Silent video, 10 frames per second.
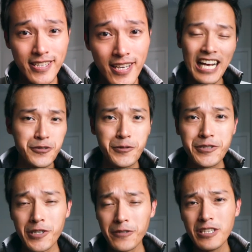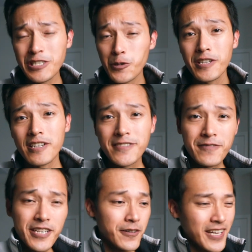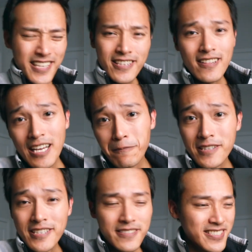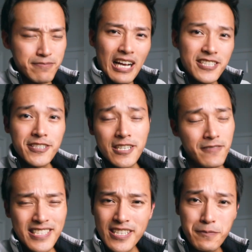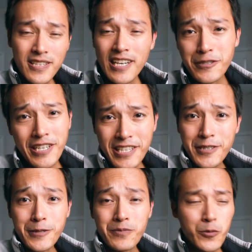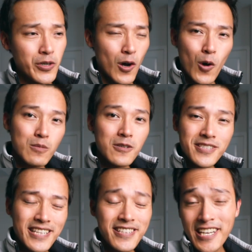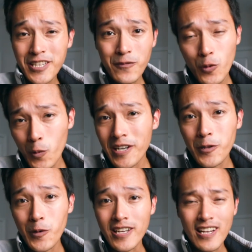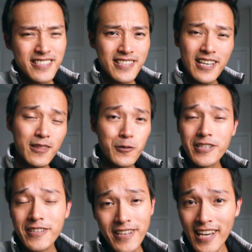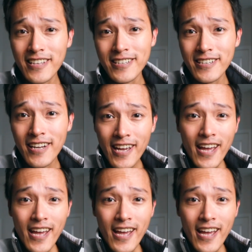As usual, if you enjoyed today's video, hit the like button, smash it if that's something that you're into. We're almost at the end of 2020. Let's get through it together.